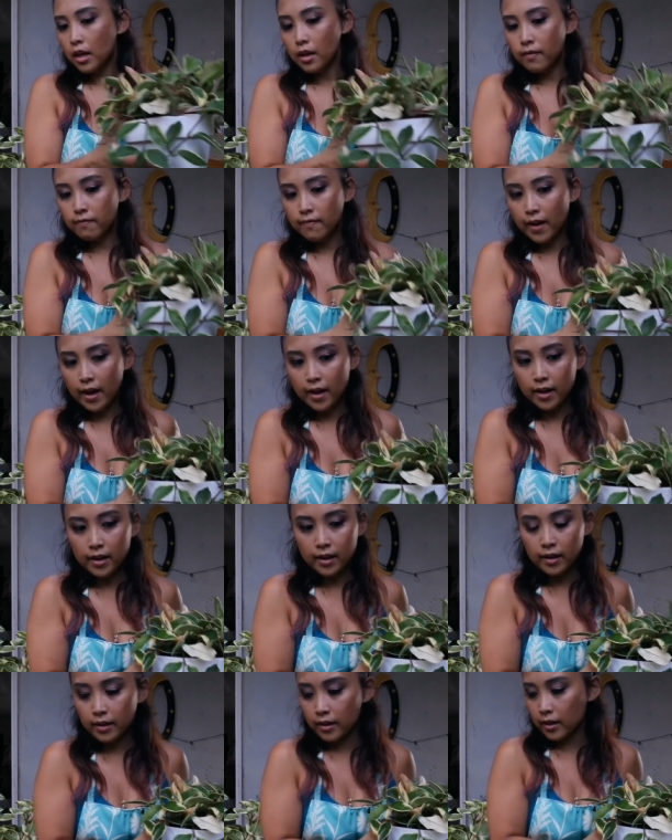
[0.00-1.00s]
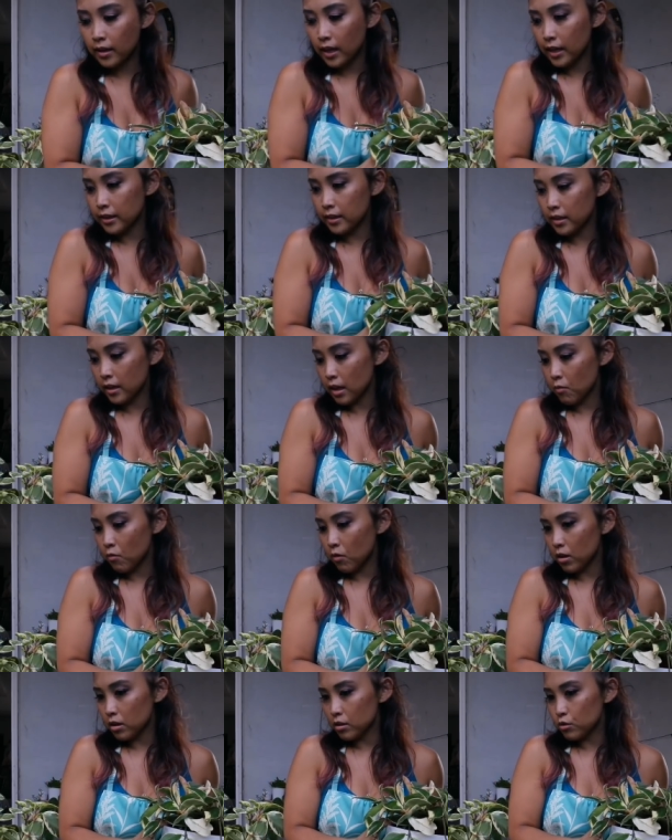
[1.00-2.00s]
And then I think I
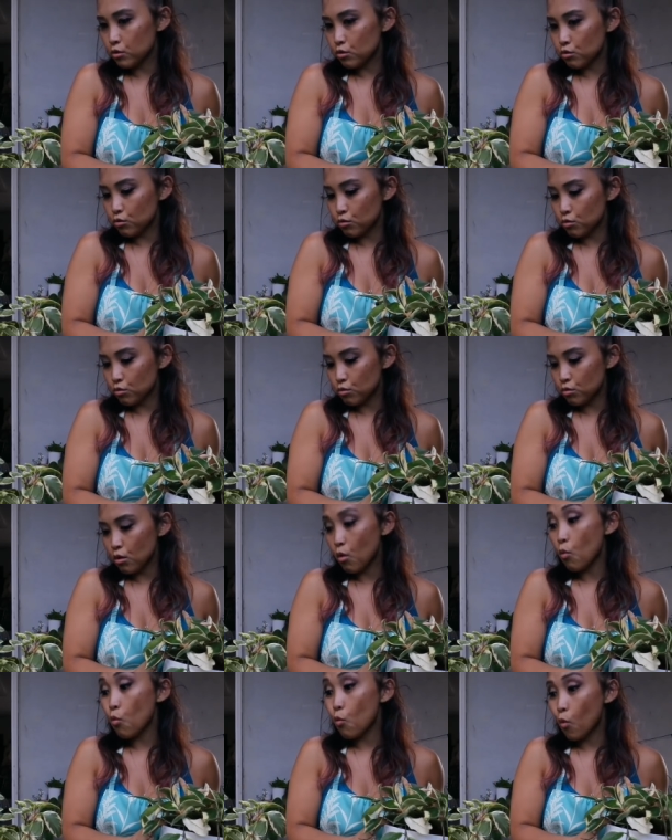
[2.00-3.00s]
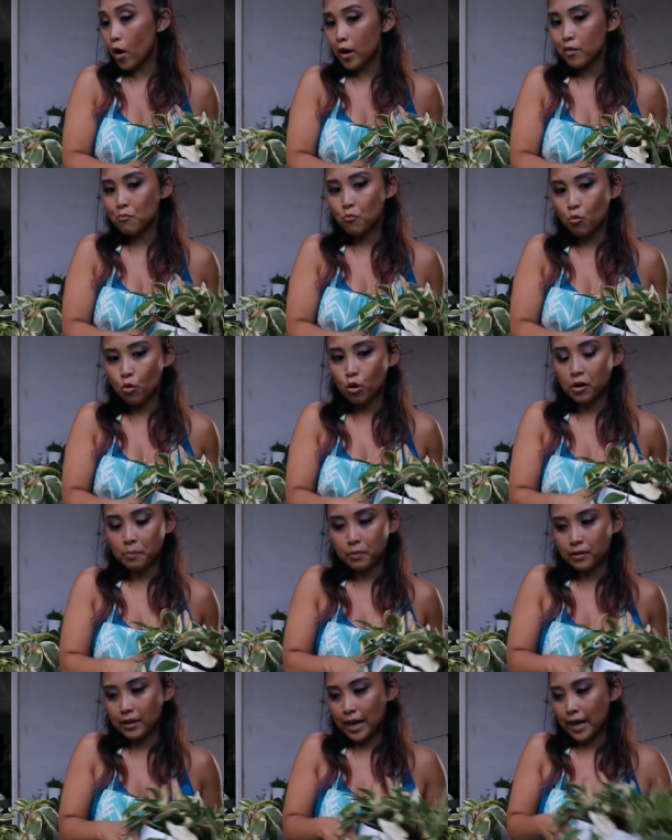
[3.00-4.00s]
want to do one more
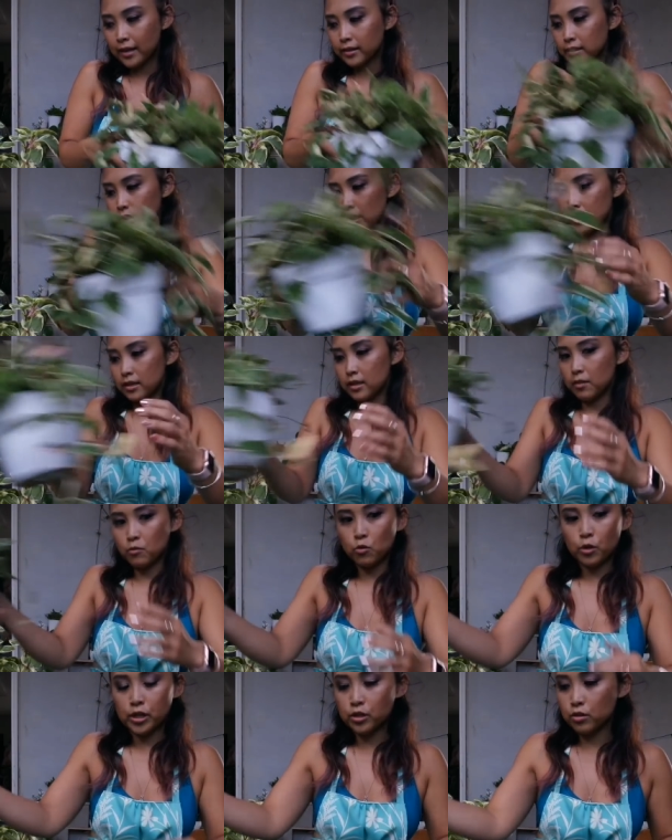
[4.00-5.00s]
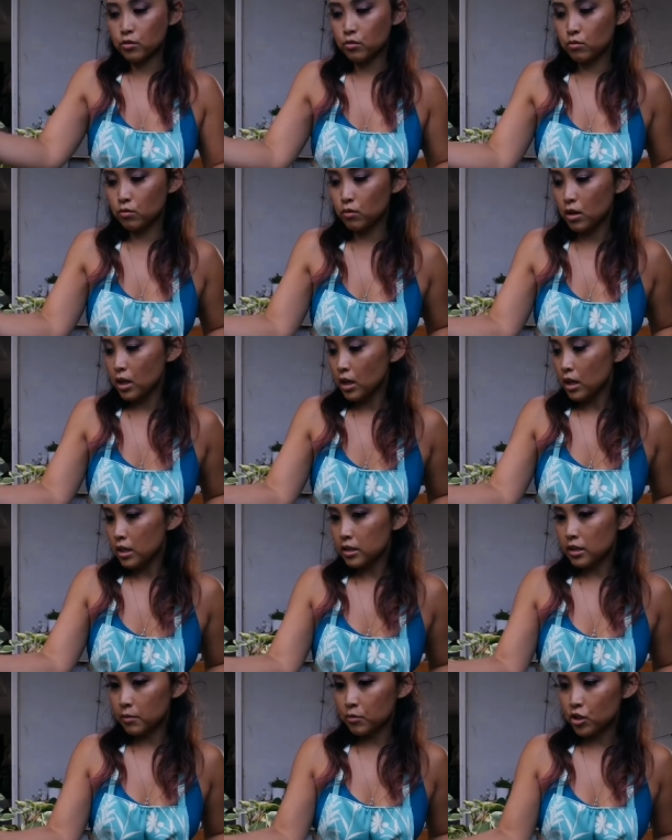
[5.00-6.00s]
plant, and I think I'm going to do
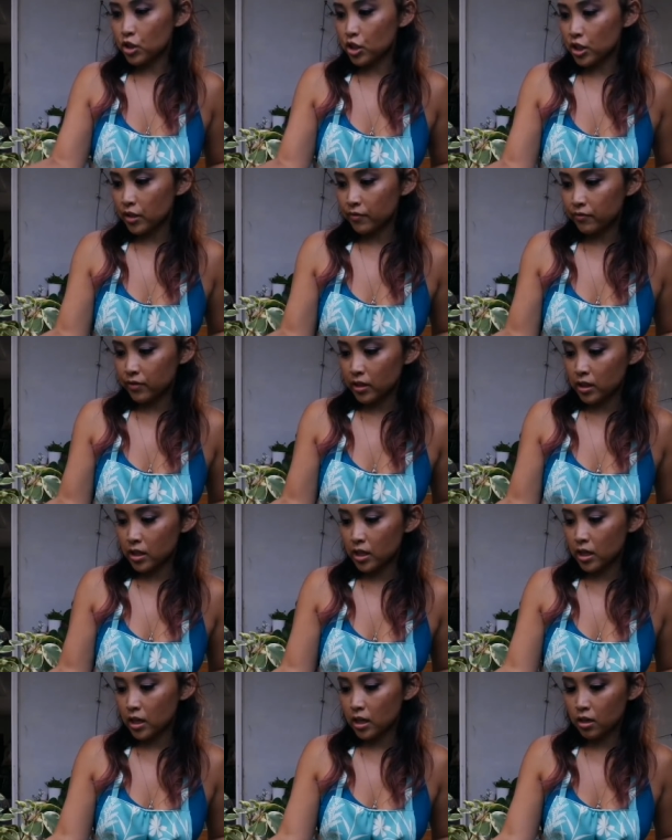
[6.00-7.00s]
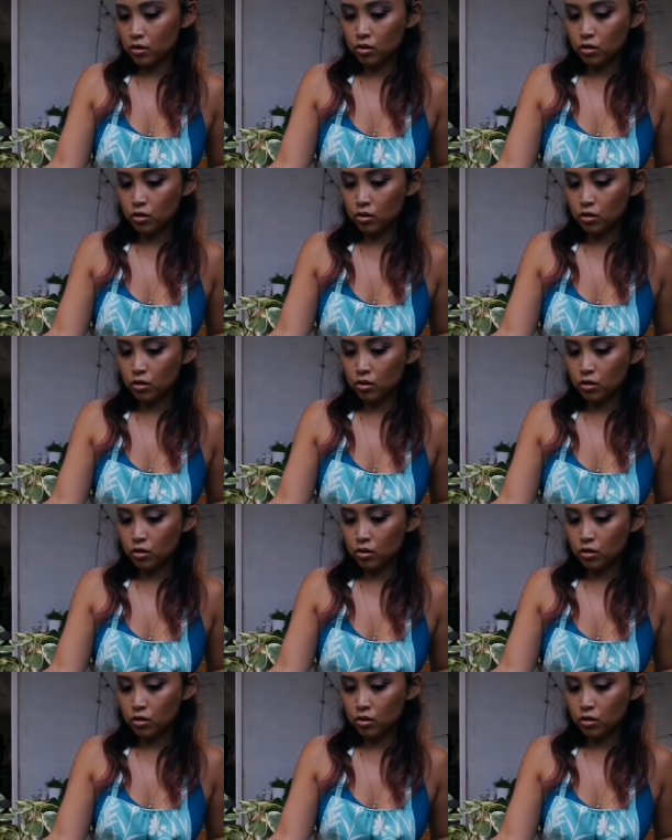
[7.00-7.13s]
some shifting here.